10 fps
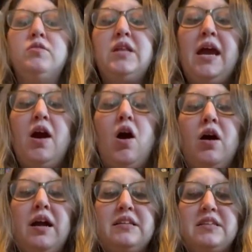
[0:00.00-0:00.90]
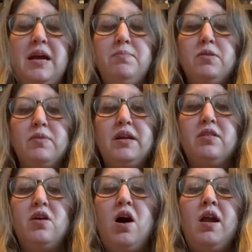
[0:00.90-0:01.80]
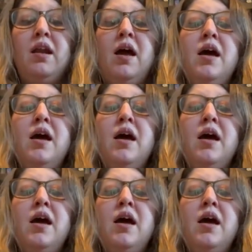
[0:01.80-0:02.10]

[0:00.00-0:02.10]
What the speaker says: They are Escape the Readathon,